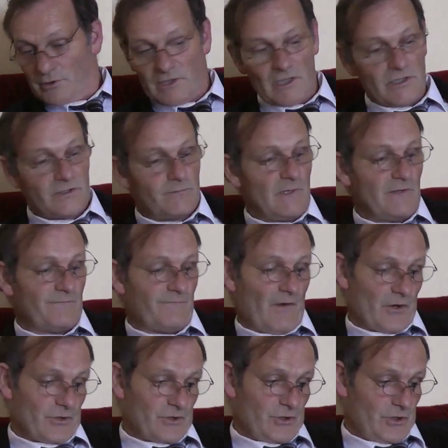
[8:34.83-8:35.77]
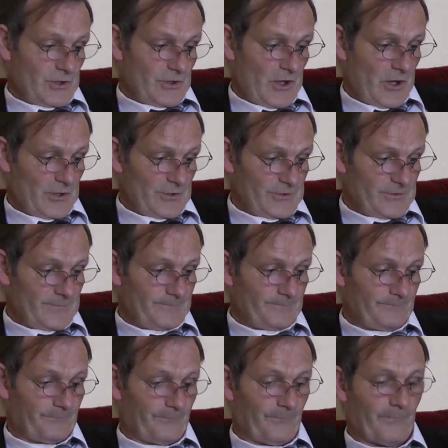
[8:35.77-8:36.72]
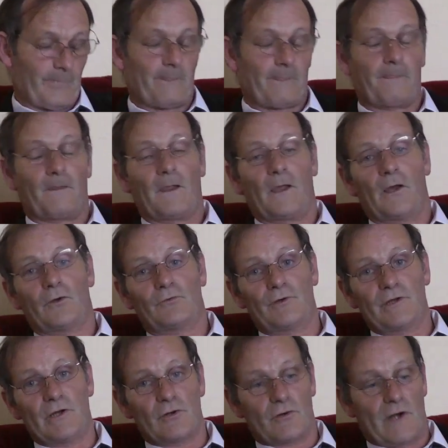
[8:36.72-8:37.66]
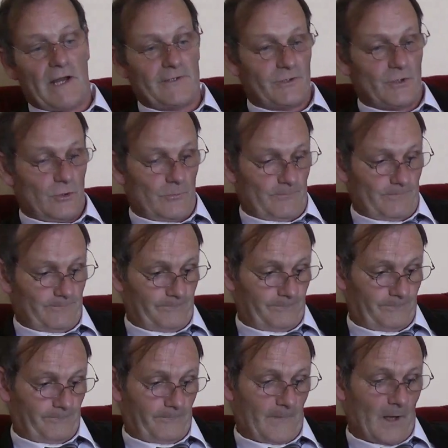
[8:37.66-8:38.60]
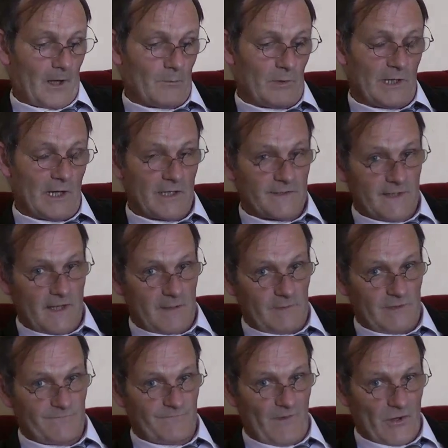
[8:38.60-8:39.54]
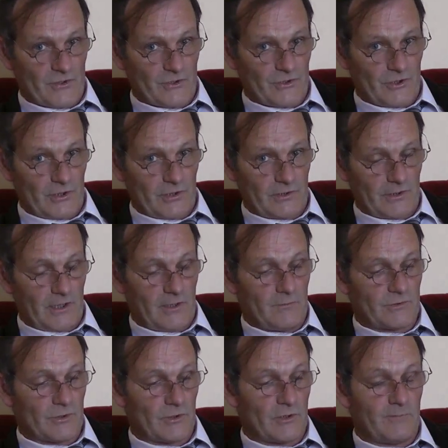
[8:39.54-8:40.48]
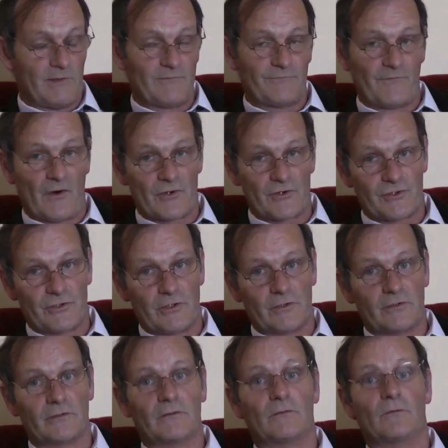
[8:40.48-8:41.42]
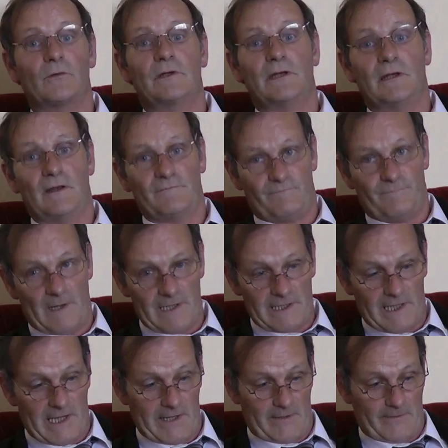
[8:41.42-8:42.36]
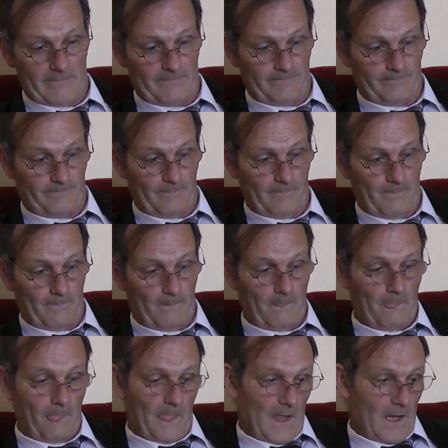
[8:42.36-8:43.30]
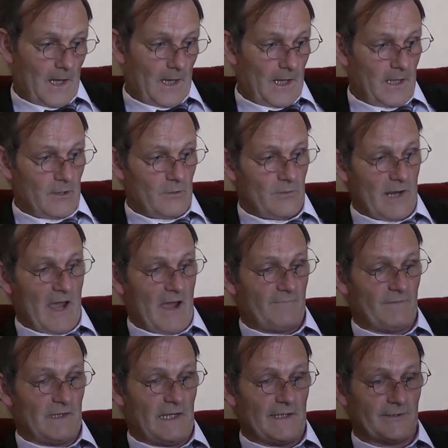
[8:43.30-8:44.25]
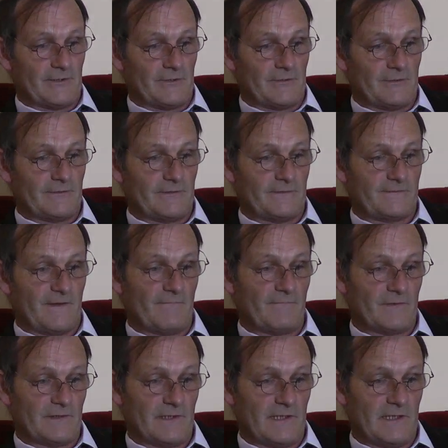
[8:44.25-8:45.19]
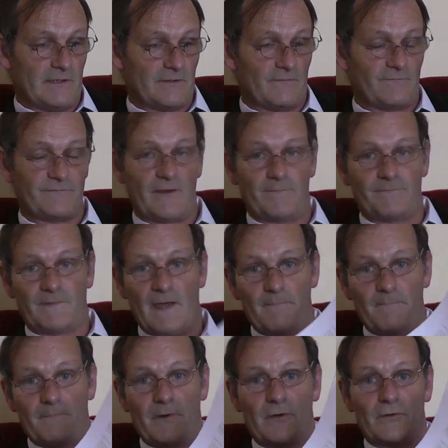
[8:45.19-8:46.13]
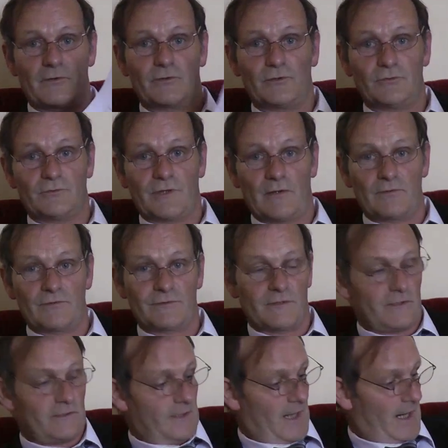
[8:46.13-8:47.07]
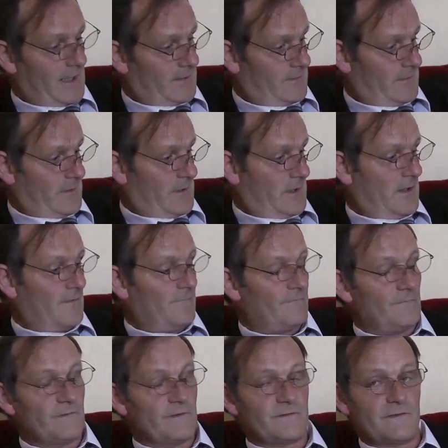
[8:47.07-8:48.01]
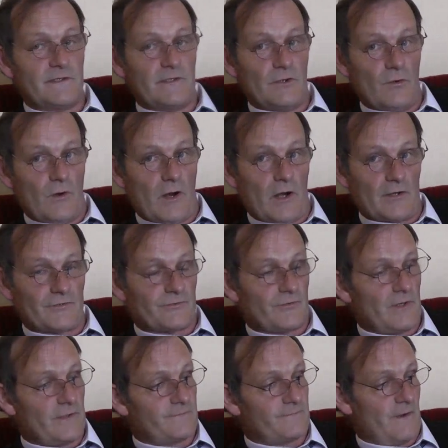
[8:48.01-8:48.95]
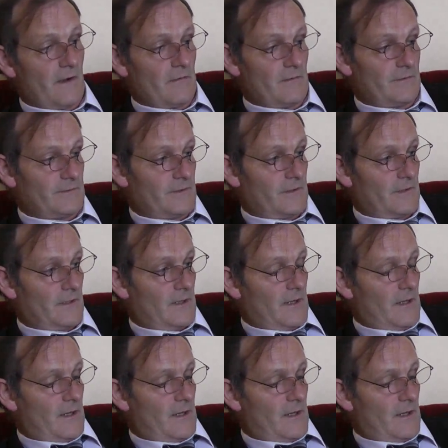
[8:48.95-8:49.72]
But this misfortunate horse, Rio Grande, and when I say misfortunate, he was only misfortunate when he left my care. Here we have a letter the 17th of September 2010 from the CEO of Horse Racing Ireland.